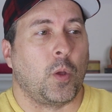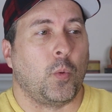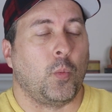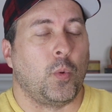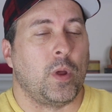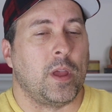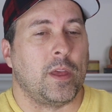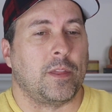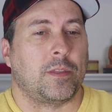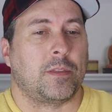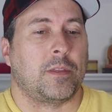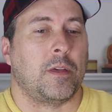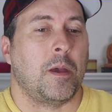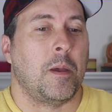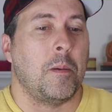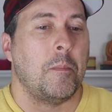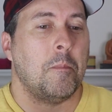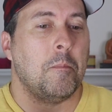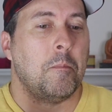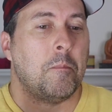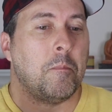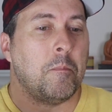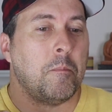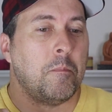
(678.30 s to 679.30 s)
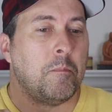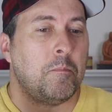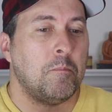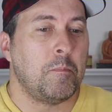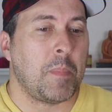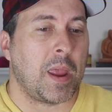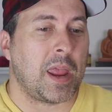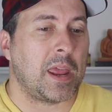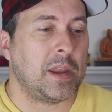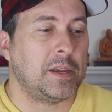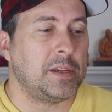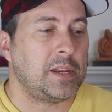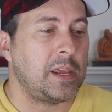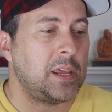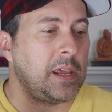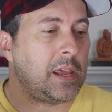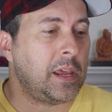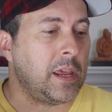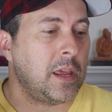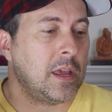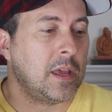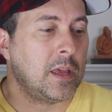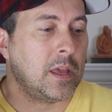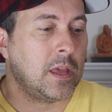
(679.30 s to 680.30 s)
with
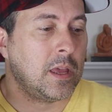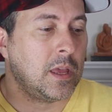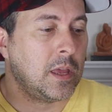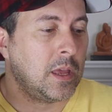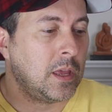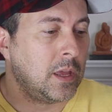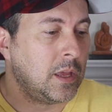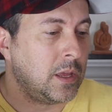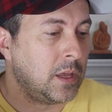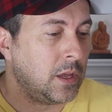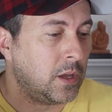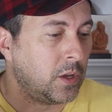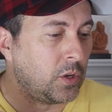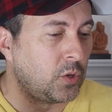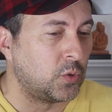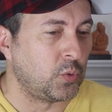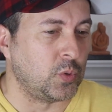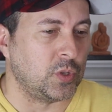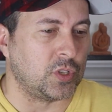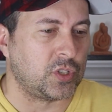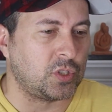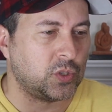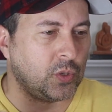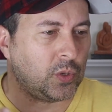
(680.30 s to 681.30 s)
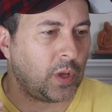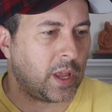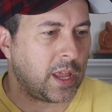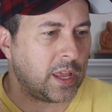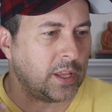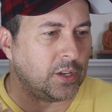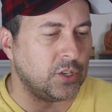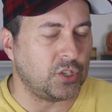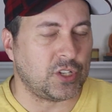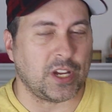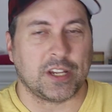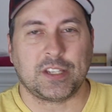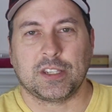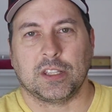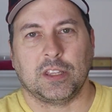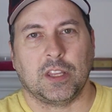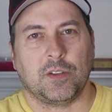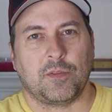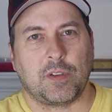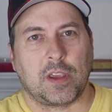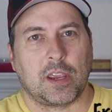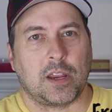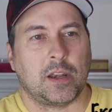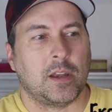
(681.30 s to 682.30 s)
Mandy, Crystal, and Jason
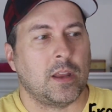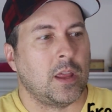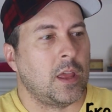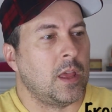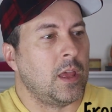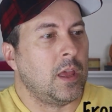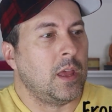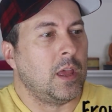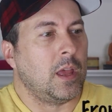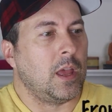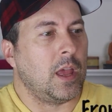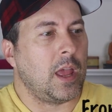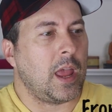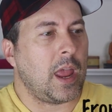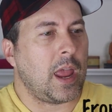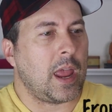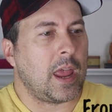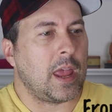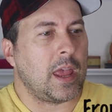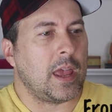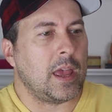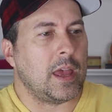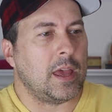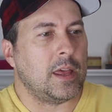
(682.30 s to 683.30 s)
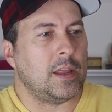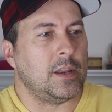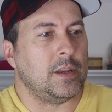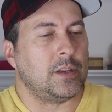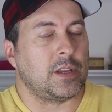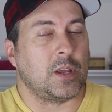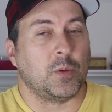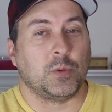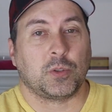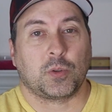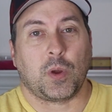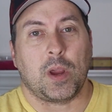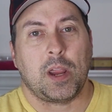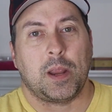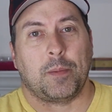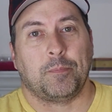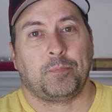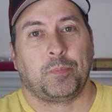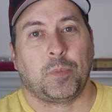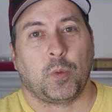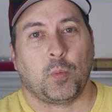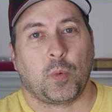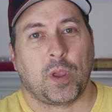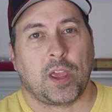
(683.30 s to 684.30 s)
Levine, and it was great.
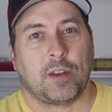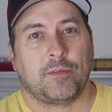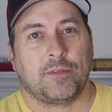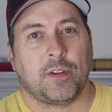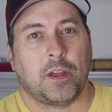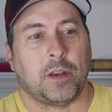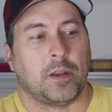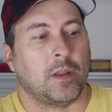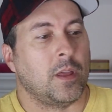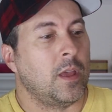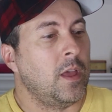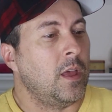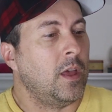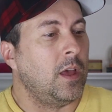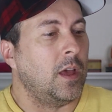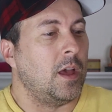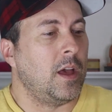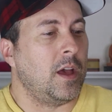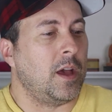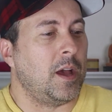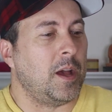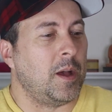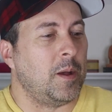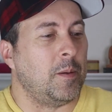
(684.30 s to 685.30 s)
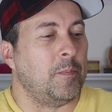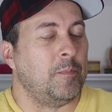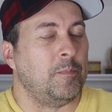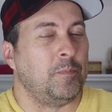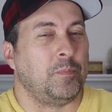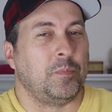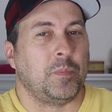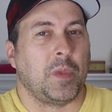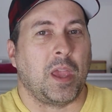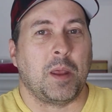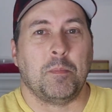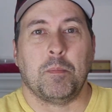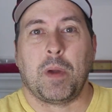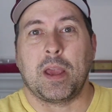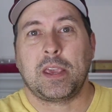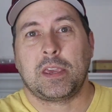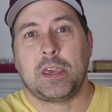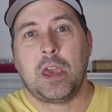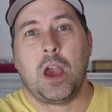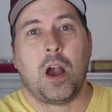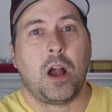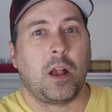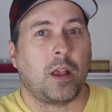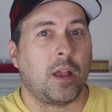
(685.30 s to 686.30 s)
We had fun. And
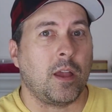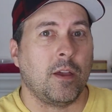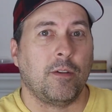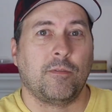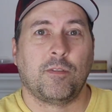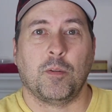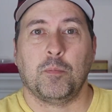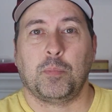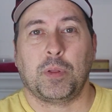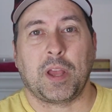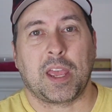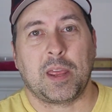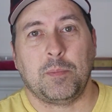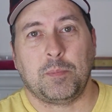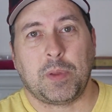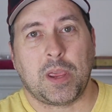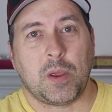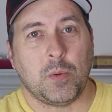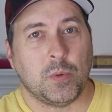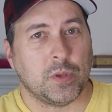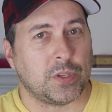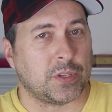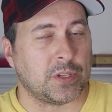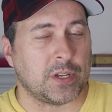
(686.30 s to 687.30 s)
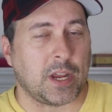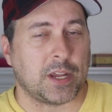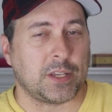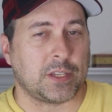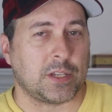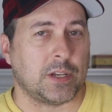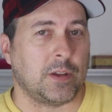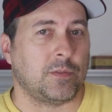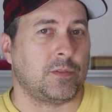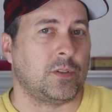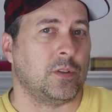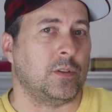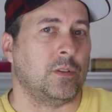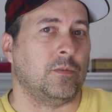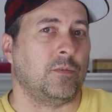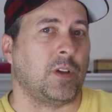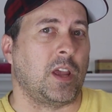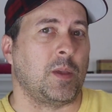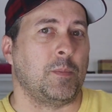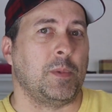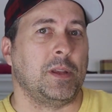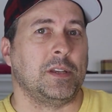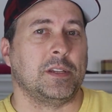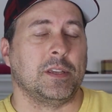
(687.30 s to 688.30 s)
Mike Young from Plan B was nice enough to
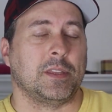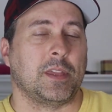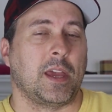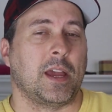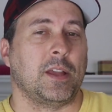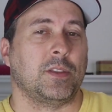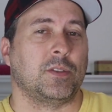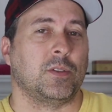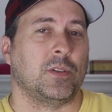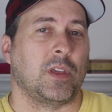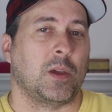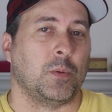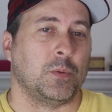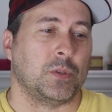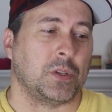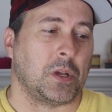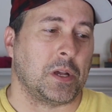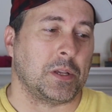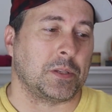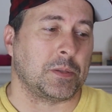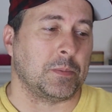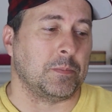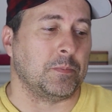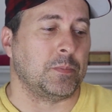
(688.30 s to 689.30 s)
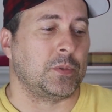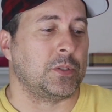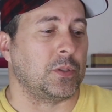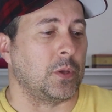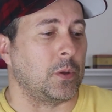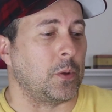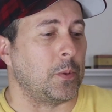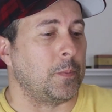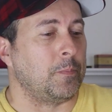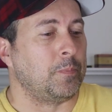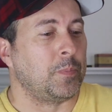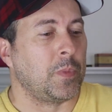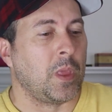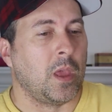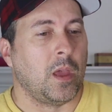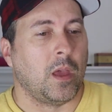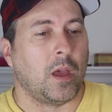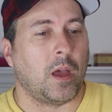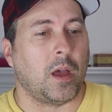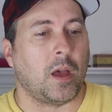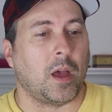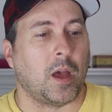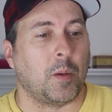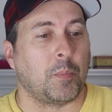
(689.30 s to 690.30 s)
invite me to that, so that was awesome. So,
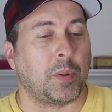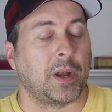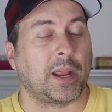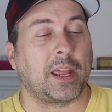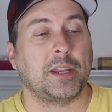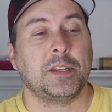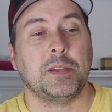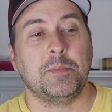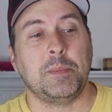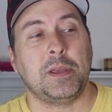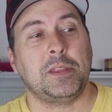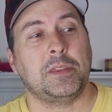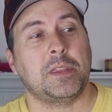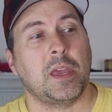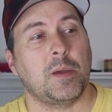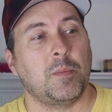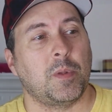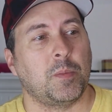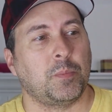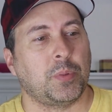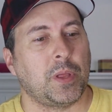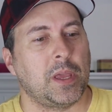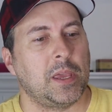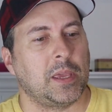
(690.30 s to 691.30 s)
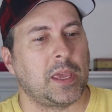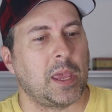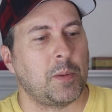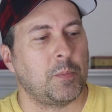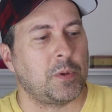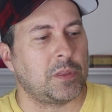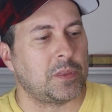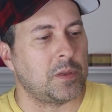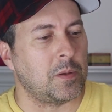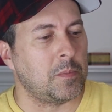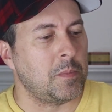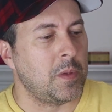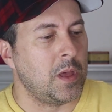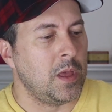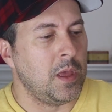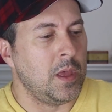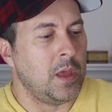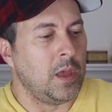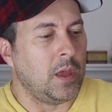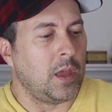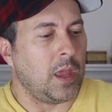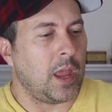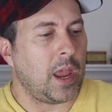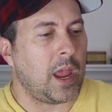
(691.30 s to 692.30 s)
but I got to meet them and play a game with them.
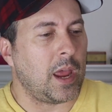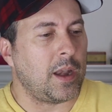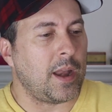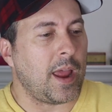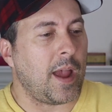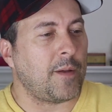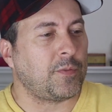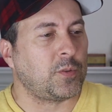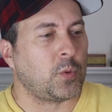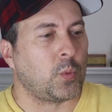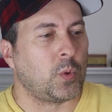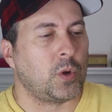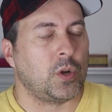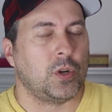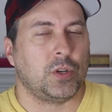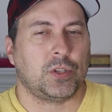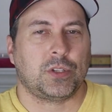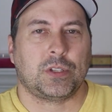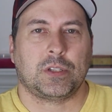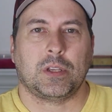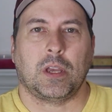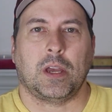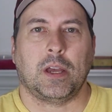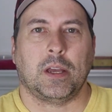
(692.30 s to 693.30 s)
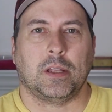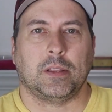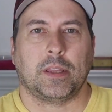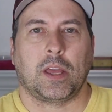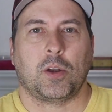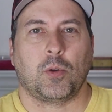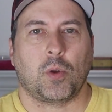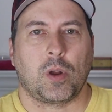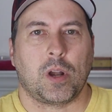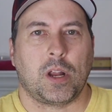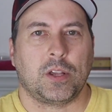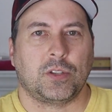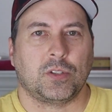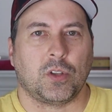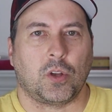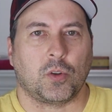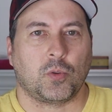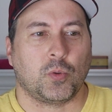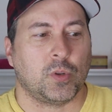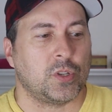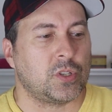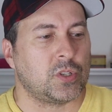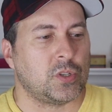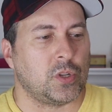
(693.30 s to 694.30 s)
And afterwards, later on, I saw
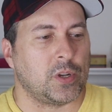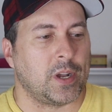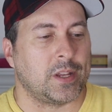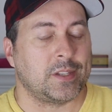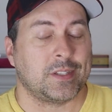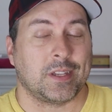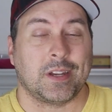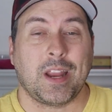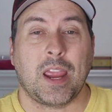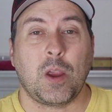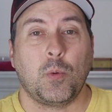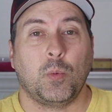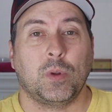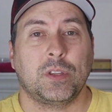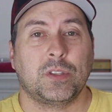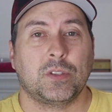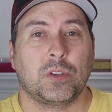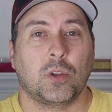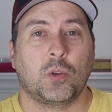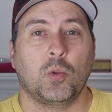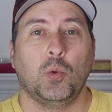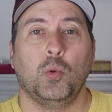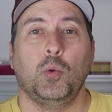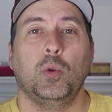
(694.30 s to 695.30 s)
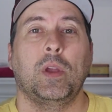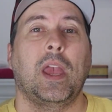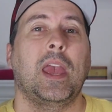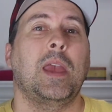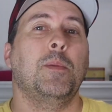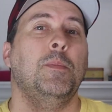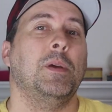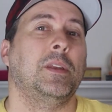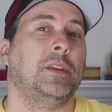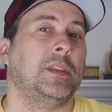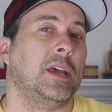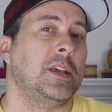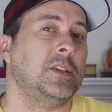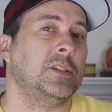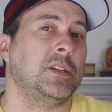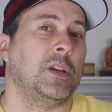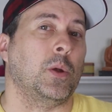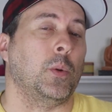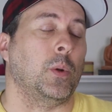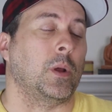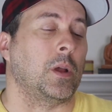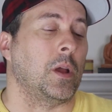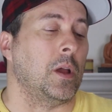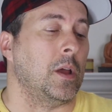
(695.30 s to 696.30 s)
Crystal and I said, "Hey, what's the cool game at Dice
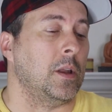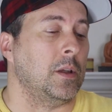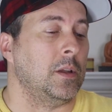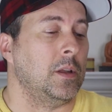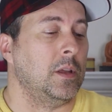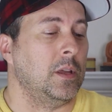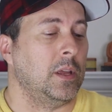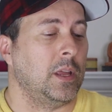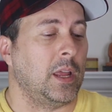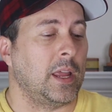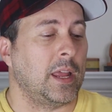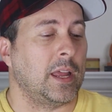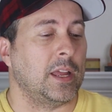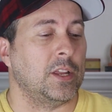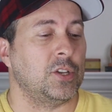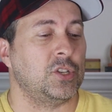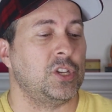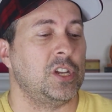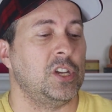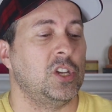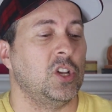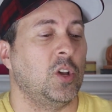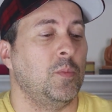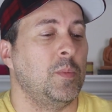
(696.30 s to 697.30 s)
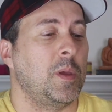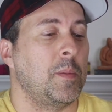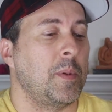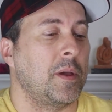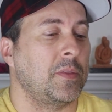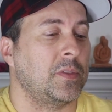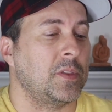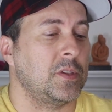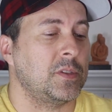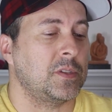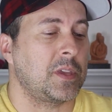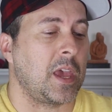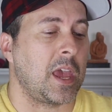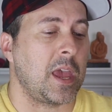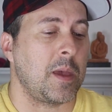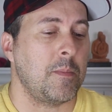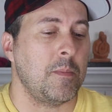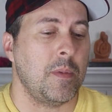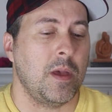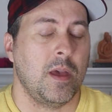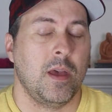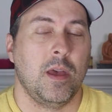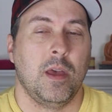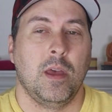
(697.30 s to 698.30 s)
Tower Con?" And she told me about this
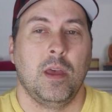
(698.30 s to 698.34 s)
game,